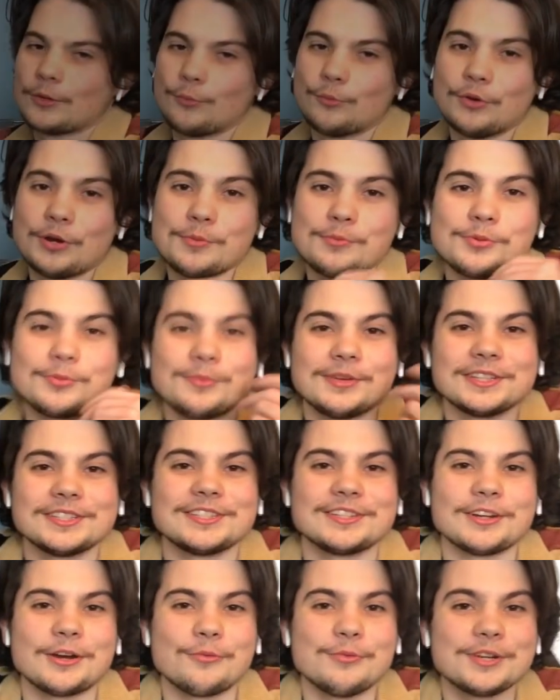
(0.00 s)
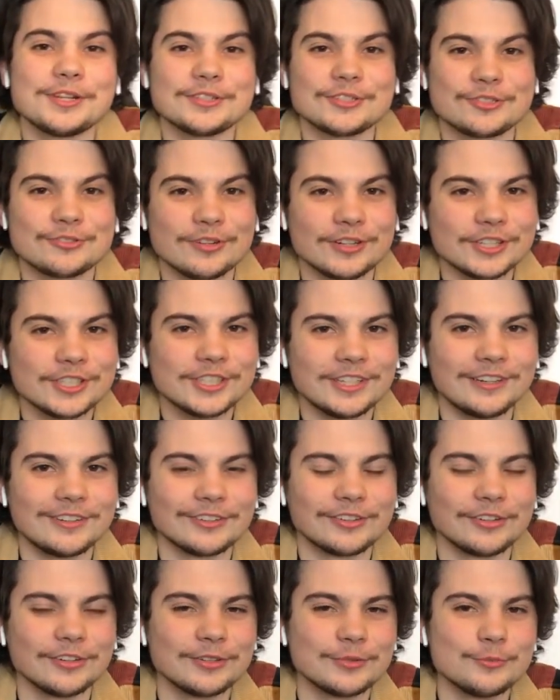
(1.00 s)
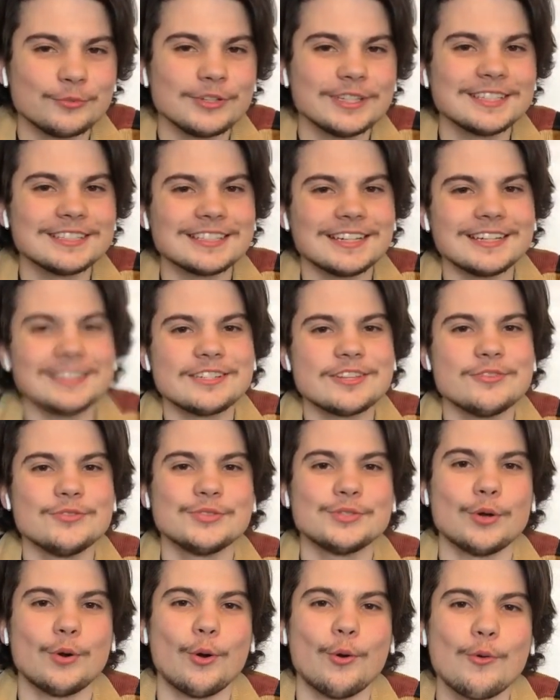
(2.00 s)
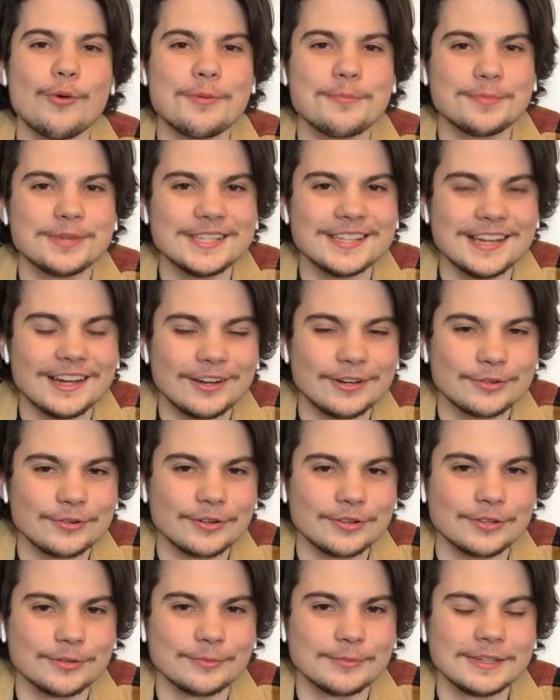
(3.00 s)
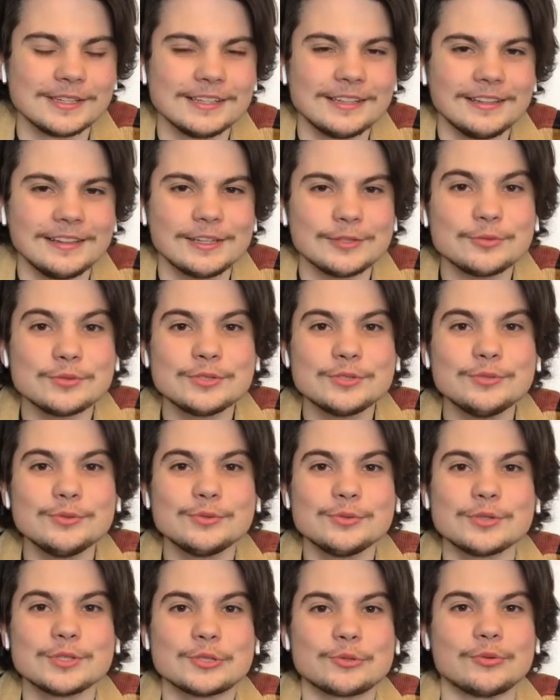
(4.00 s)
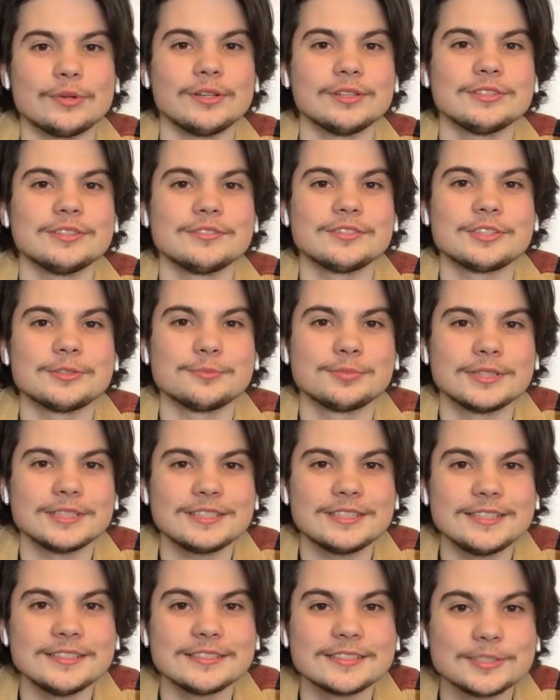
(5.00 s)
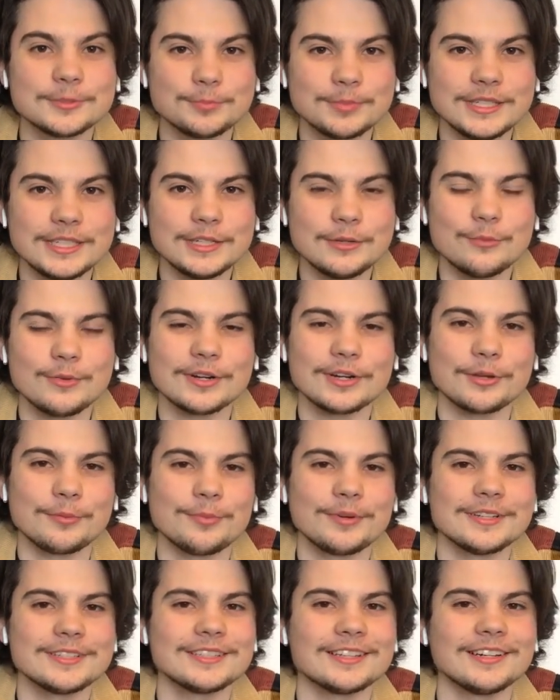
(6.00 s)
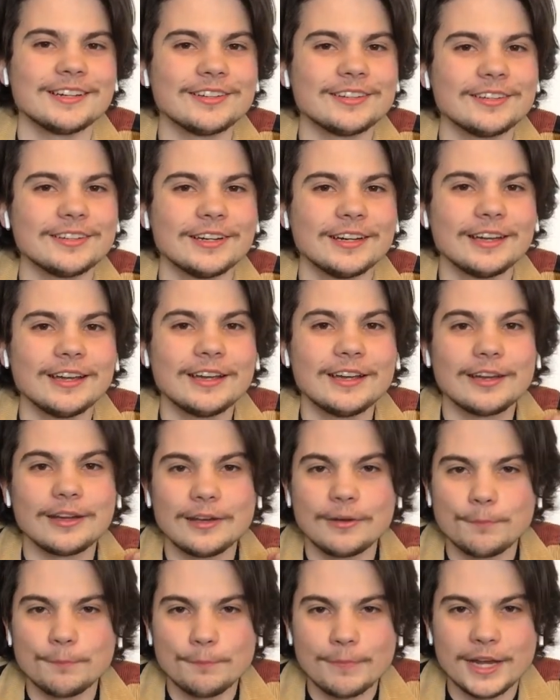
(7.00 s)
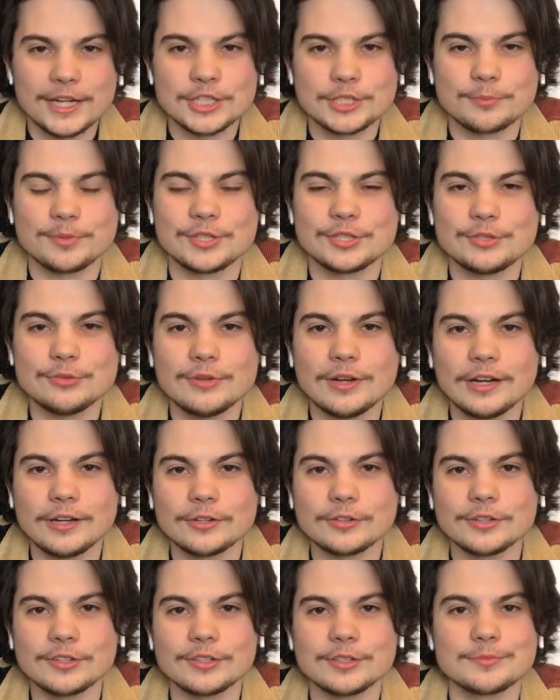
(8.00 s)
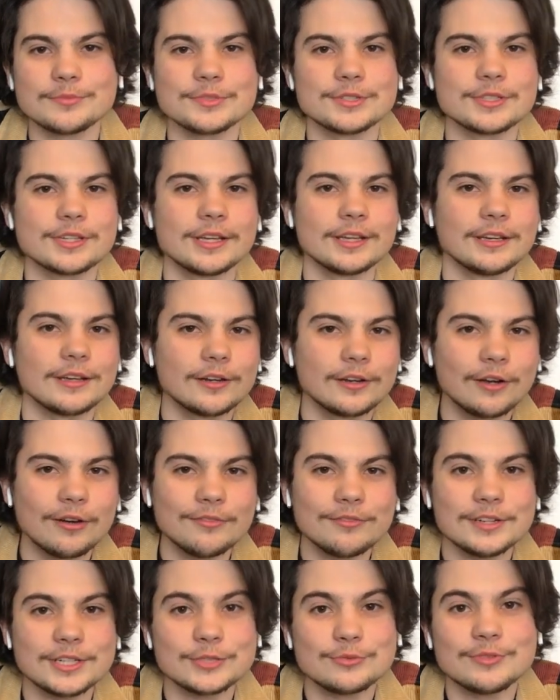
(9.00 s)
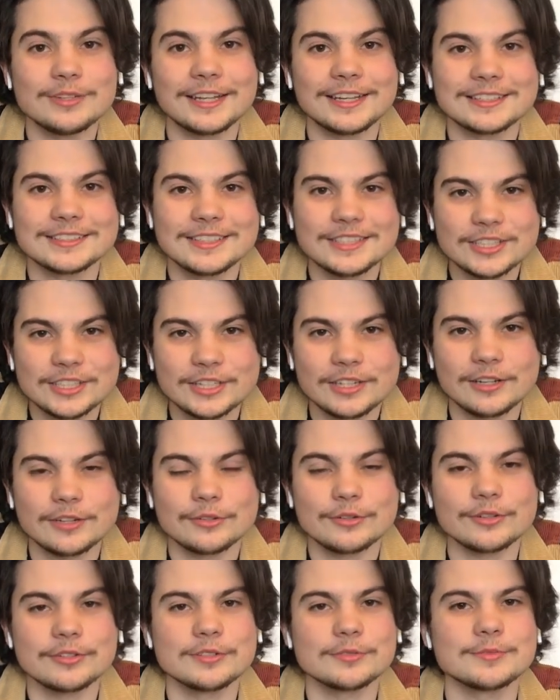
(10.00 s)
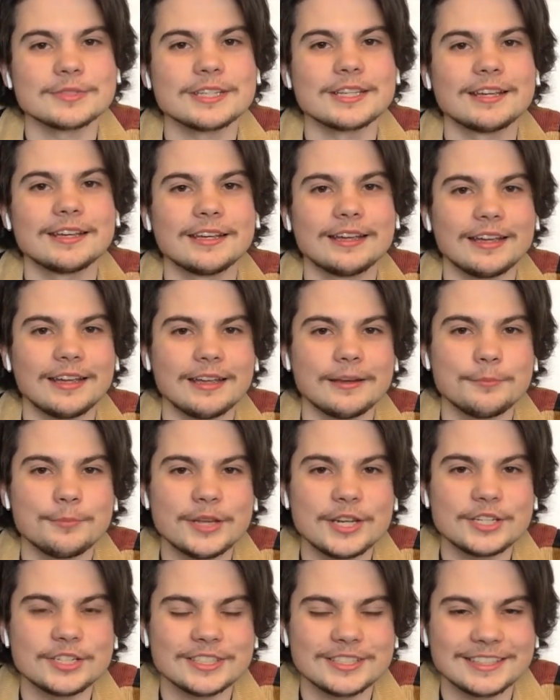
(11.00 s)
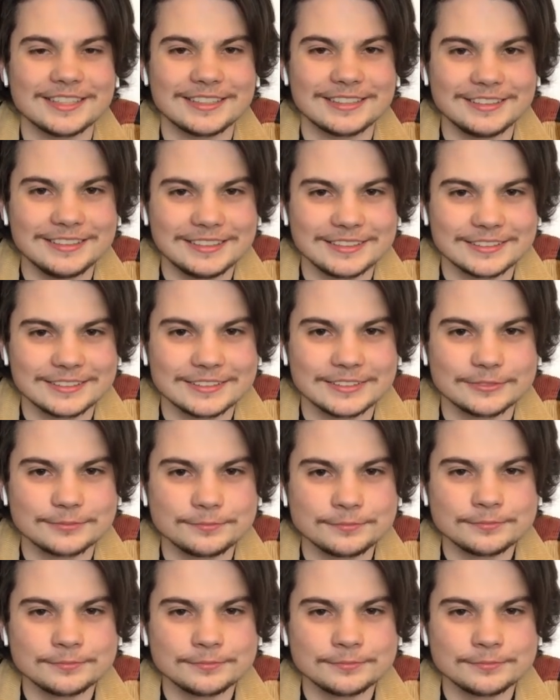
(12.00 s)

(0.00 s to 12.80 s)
When implementing our reconstruction algorithm, we decided to use the OMP algorithm. This was due to its relative simplicity and speed when compared to other matching pursuit algorithms, convex relaxation algorithms, and Bayesian techniques.